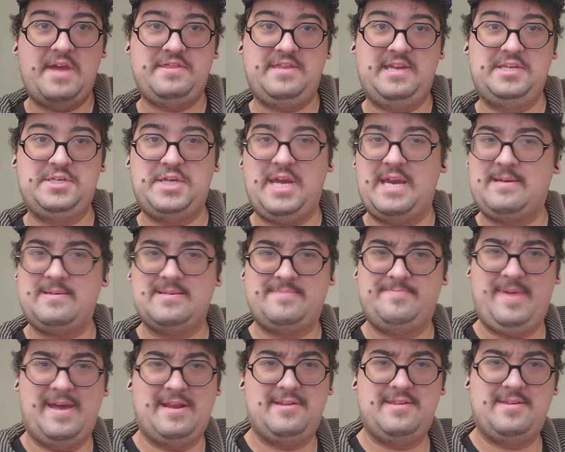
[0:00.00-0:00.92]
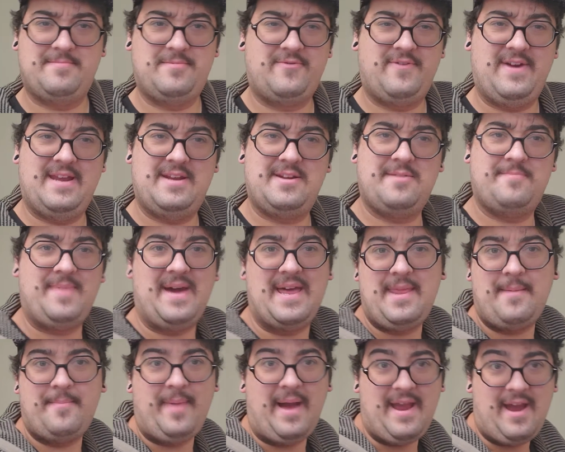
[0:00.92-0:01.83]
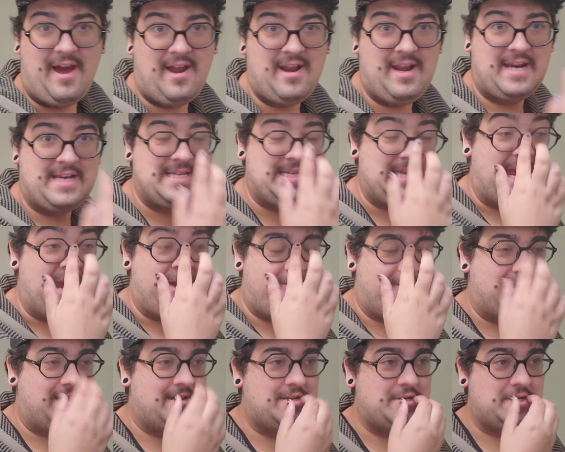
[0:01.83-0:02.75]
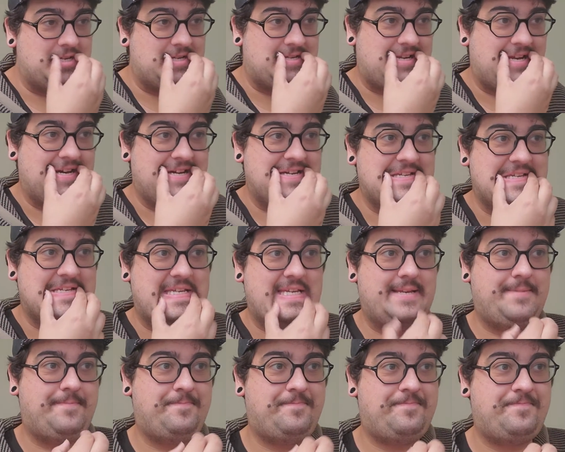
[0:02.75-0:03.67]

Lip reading: think Jacob's better than Miranda by the biotics area, just because